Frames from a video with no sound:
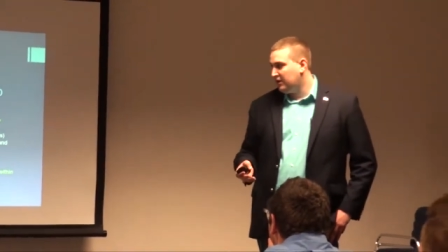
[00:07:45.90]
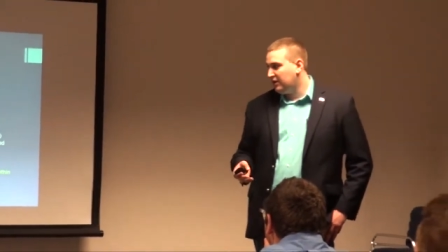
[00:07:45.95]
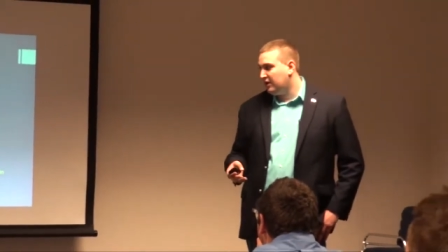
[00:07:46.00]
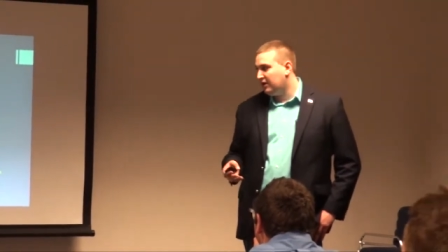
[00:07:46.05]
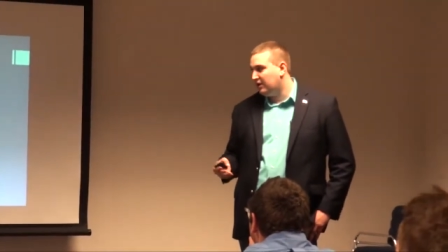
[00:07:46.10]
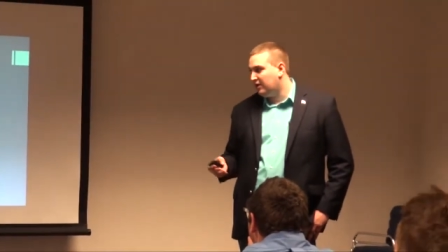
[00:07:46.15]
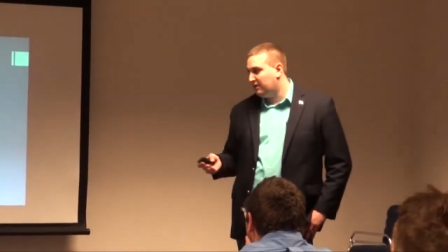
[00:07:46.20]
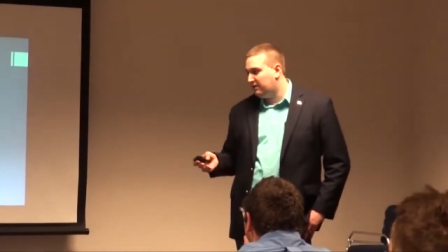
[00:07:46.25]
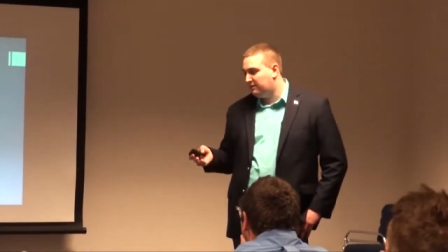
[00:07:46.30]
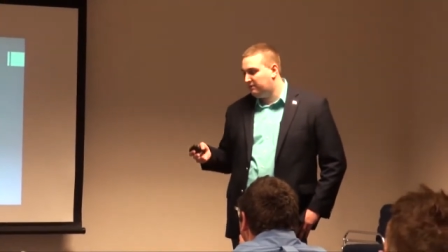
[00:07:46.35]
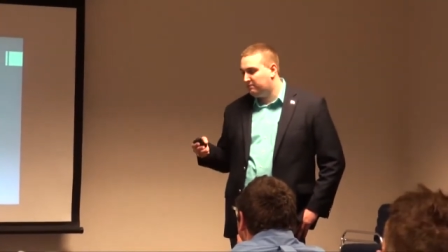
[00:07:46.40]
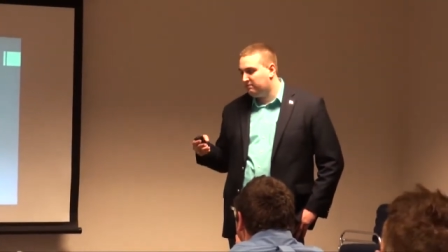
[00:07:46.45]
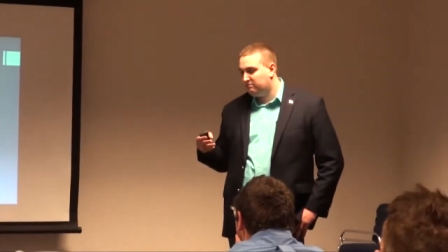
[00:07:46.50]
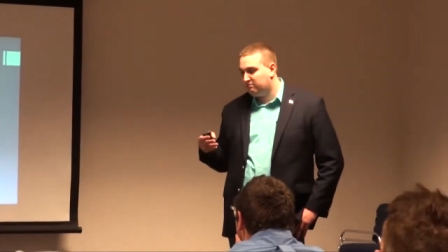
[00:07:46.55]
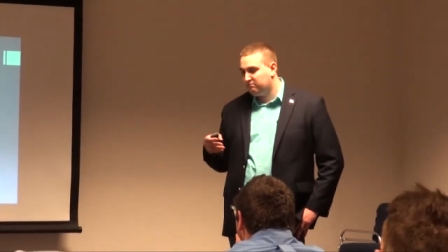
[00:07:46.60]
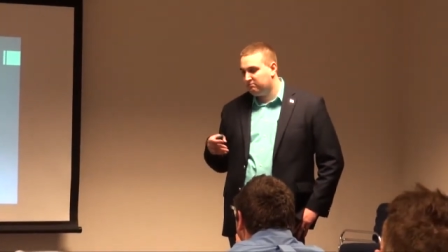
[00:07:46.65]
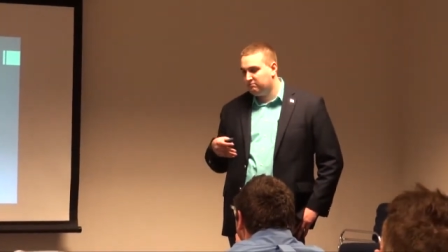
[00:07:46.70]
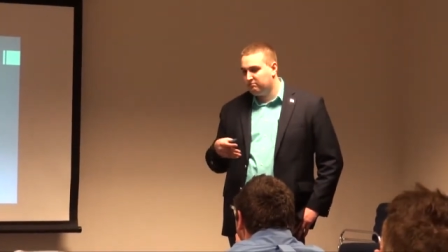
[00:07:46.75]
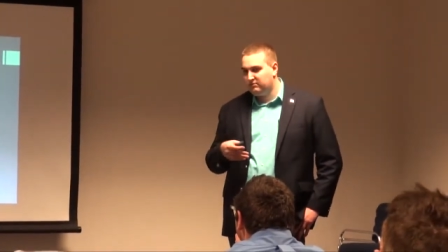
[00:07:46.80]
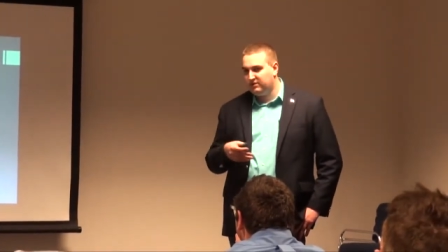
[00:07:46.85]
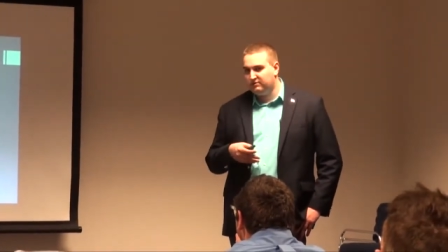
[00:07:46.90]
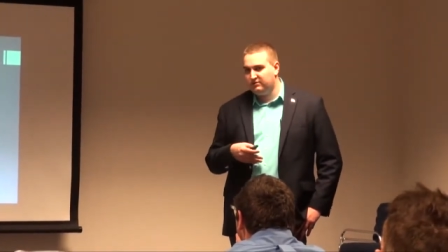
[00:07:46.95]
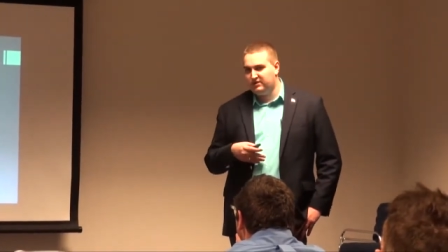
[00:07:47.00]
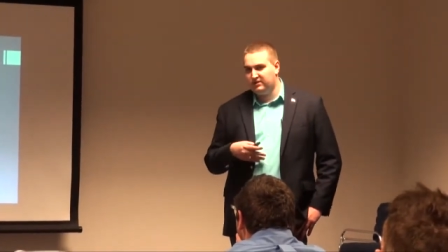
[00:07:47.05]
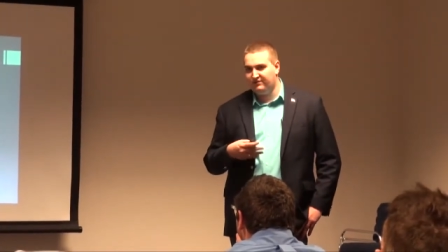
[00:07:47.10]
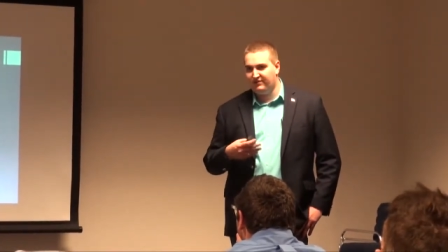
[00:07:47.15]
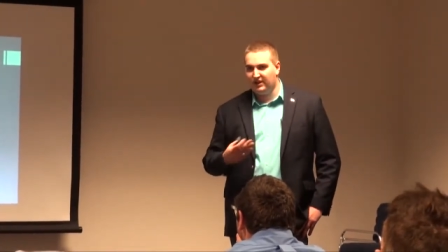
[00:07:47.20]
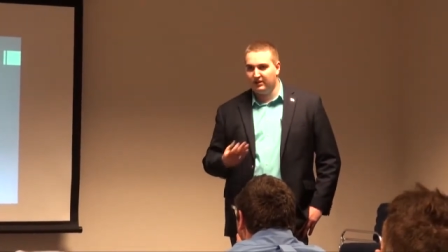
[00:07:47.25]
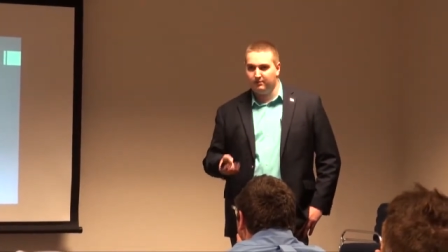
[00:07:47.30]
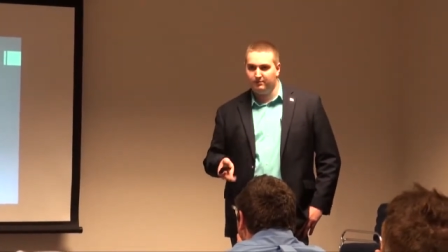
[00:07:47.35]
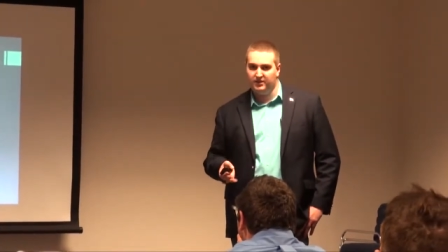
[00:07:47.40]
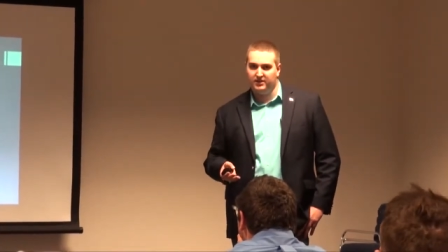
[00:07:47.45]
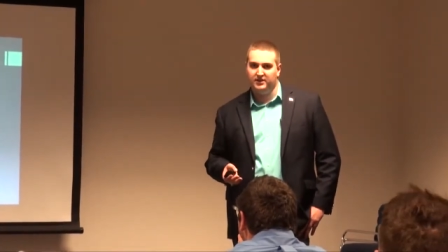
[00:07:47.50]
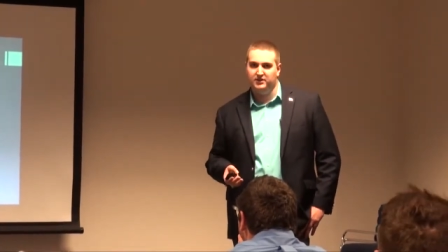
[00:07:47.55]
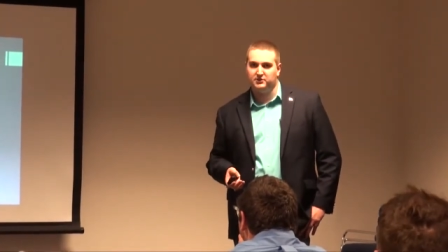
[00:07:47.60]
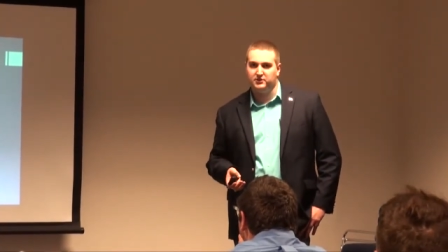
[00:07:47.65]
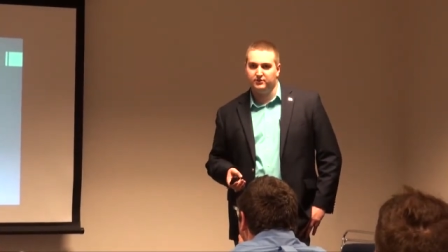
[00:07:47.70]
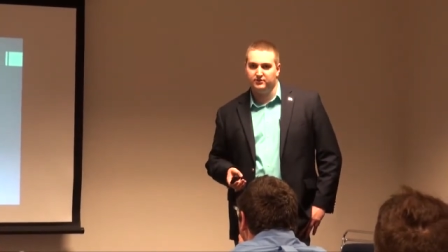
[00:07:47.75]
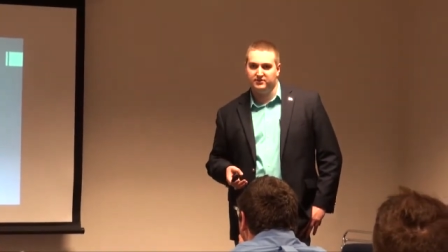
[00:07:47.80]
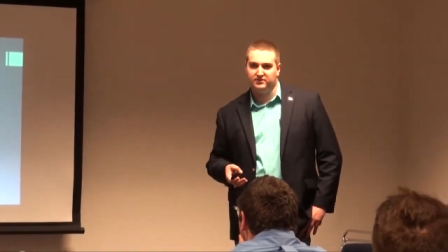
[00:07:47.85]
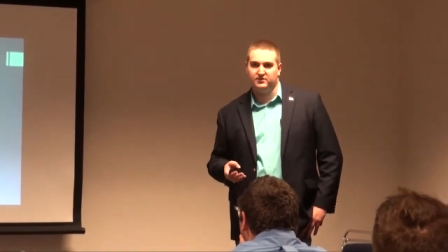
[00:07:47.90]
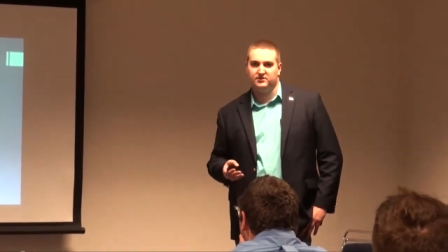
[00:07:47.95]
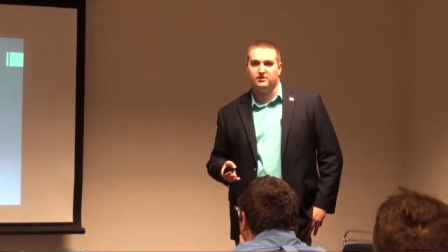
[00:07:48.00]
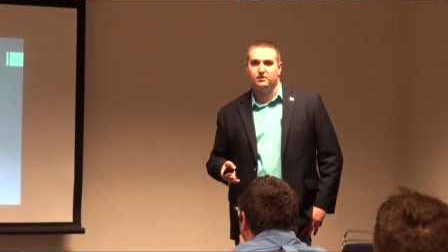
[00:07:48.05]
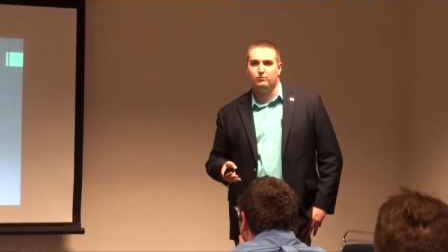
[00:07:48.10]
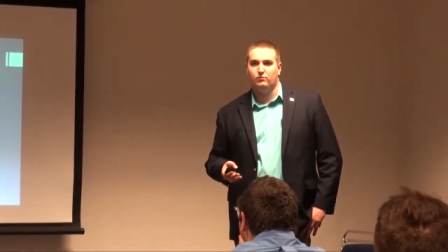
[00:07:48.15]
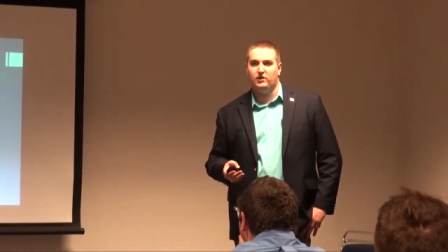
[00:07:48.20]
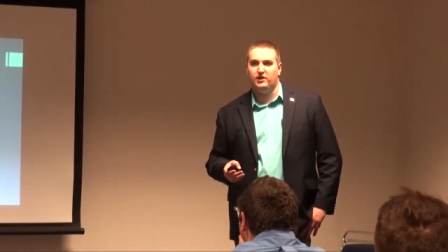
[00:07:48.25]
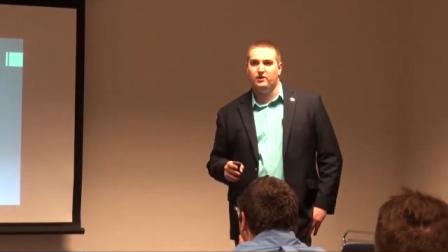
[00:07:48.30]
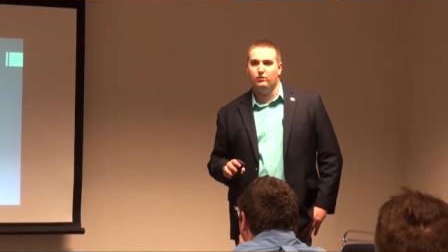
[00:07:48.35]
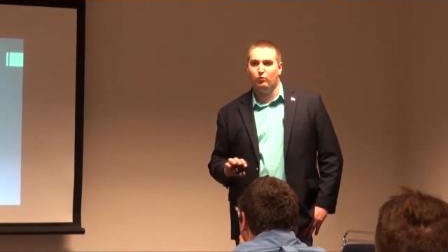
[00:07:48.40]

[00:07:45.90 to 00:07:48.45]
uh, development issues in some way.